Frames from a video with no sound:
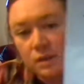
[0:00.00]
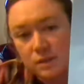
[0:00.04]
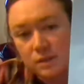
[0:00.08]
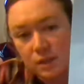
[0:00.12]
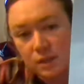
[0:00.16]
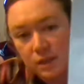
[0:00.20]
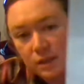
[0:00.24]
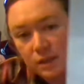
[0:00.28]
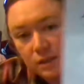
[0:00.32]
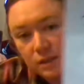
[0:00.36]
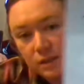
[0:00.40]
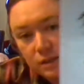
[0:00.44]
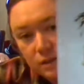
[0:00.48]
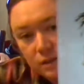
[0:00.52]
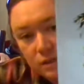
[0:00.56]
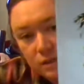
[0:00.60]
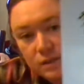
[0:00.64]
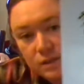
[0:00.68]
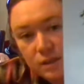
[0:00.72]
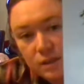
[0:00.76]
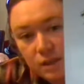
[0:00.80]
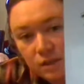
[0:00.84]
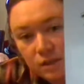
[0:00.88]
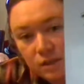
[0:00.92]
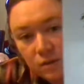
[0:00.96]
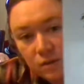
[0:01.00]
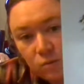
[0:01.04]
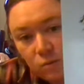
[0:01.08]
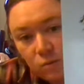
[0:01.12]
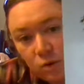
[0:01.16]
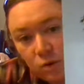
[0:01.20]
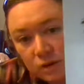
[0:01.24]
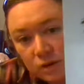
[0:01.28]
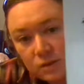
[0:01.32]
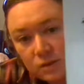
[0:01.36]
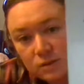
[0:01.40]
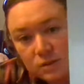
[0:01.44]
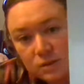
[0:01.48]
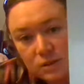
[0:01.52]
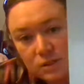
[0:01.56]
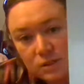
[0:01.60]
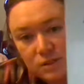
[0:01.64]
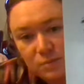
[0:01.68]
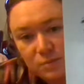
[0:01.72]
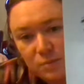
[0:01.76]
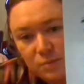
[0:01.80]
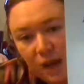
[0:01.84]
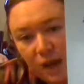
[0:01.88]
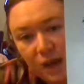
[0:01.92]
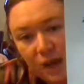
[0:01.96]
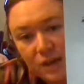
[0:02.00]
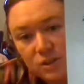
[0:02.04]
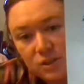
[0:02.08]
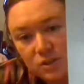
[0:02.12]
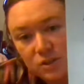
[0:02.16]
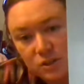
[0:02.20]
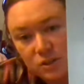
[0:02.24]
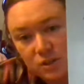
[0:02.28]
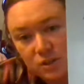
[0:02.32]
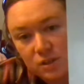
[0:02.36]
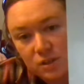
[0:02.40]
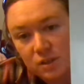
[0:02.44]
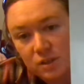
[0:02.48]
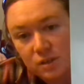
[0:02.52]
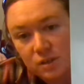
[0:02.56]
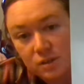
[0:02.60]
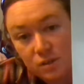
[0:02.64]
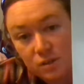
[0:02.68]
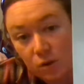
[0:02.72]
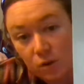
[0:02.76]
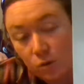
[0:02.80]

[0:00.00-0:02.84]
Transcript: take this King of Wands, this passion,